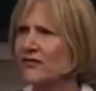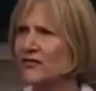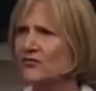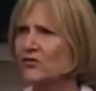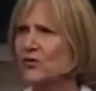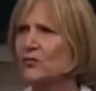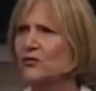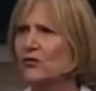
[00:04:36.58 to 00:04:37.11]
And
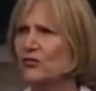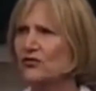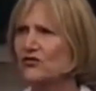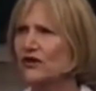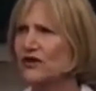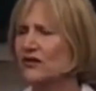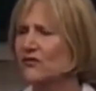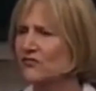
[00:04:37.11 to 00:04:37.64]
the group that
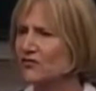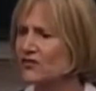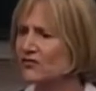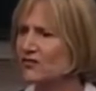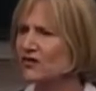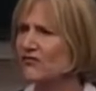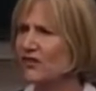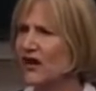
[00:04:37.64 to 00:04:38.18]
was getting
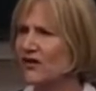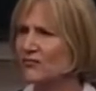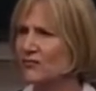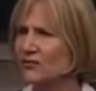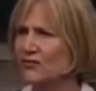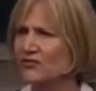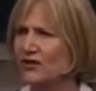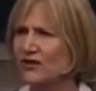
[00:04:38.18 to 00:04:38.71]

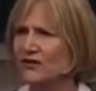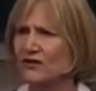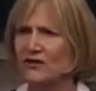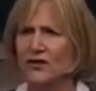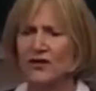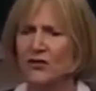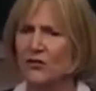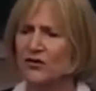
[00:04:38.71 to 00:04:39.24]

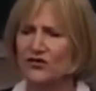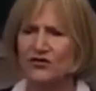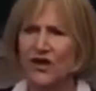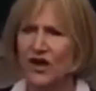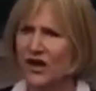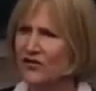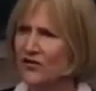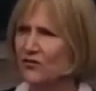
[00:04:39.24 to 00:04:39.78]
55% was
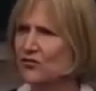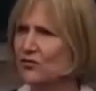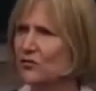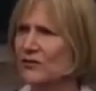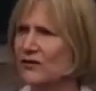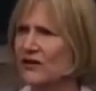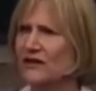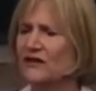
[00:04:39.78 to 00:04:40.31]
not the
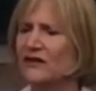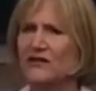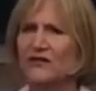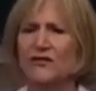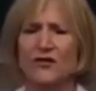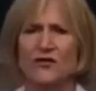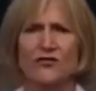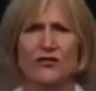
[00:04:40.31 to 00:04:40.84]
group that had
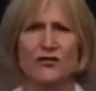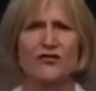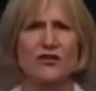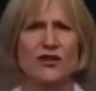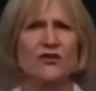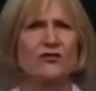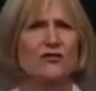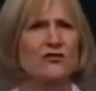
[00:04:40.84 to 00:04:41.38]
lived there for
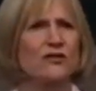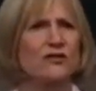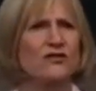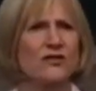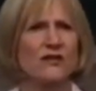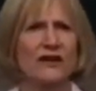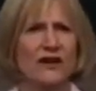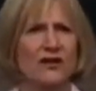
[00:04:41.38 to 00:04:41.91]

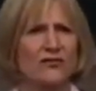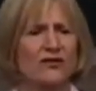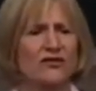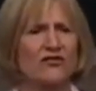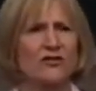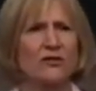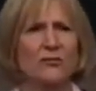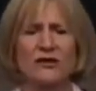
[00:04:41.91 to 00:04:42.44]
centuries and had
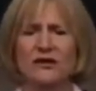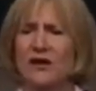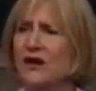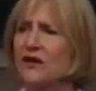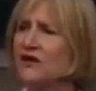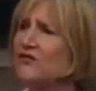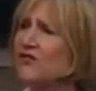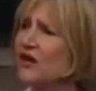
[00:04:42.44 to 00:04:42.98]
originally been
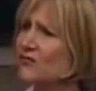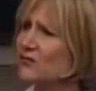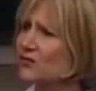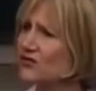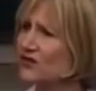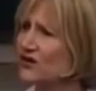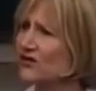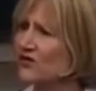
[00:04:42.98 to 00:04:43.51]

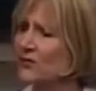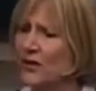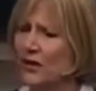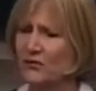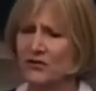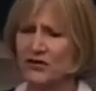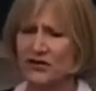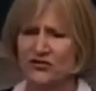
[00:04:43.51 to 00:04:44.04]
95% of the
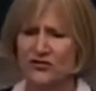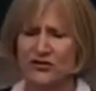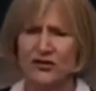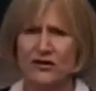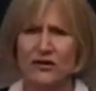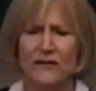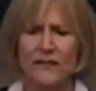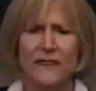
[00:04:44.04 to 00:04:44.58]

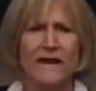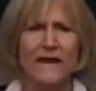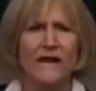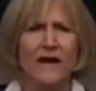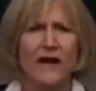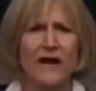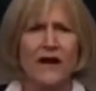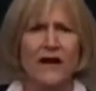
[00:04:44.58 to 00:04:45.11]
population.
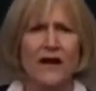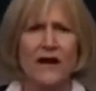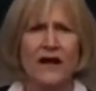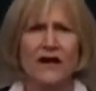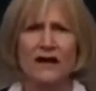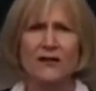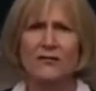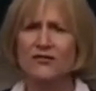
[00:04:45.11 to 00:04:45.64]

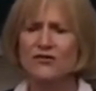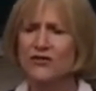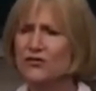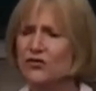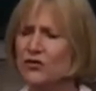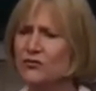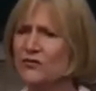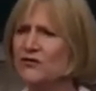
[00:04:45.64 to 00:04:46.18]
It was
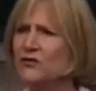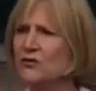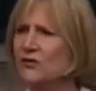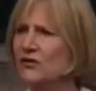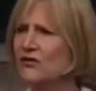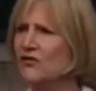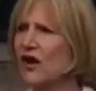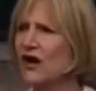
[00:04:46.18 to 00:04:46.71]
the group, the
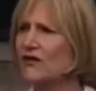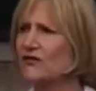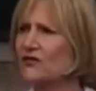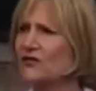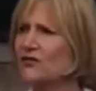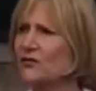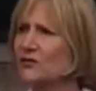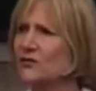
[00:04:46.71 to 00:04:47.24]
newly
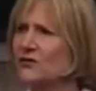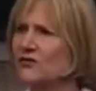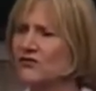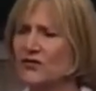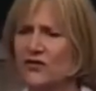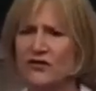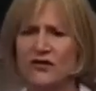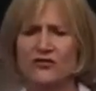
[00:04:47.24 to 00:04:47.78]
arrived group.
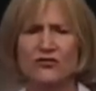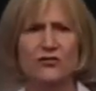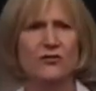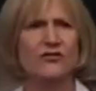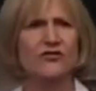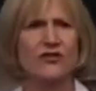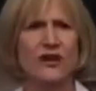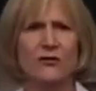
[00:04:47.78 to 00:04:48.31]
So the
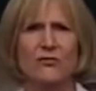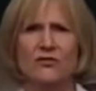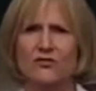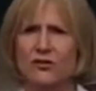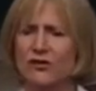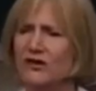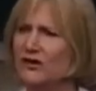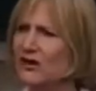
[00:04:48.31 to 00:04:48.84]
Jewish state
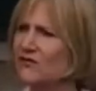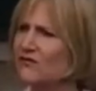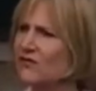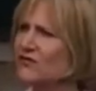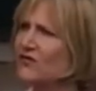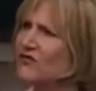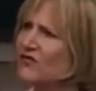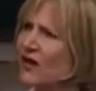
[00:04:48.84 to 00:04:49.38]
was going to get
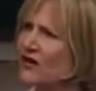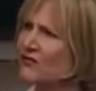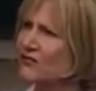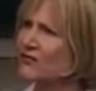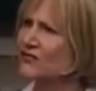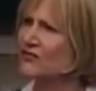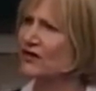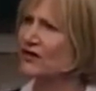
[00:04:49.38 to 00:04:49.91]

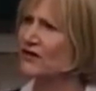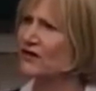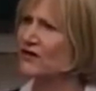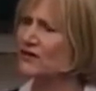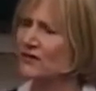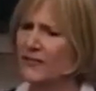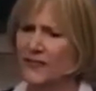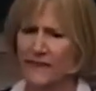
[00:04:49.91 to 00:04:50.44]

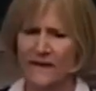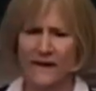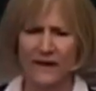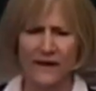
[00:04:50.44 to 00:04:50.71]
55%.